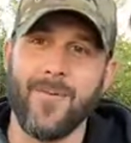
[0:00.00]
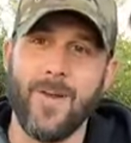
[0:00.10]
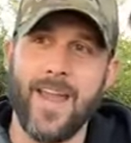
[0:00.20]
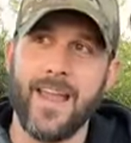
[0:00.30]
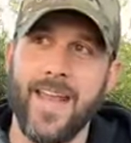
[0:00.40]
I
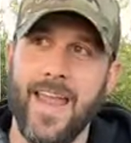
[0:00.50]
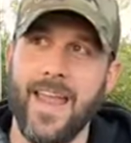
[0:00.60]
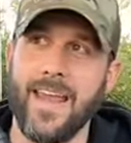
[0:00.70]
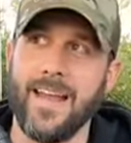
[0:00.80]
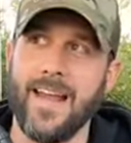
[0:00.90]
ran
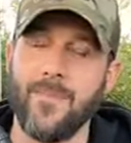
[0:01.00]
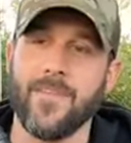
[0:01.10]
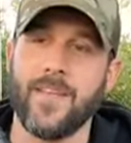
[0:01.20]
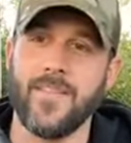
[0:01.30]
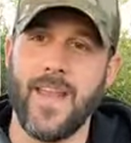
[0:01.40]
a uh,
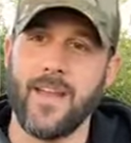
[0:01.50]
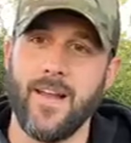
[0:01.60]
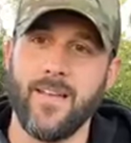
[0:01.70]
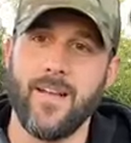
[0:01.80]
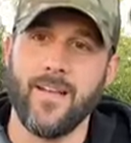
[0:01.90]

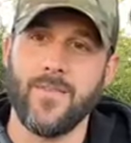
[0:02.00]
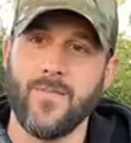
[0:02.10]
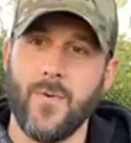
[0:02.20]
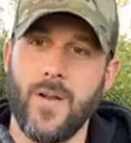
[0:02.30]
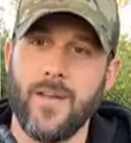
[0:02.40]
M68 on on a
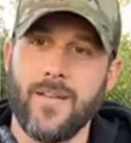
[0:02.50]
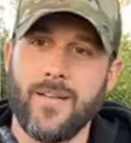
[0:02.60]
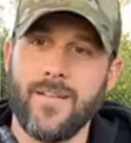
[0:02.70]
240.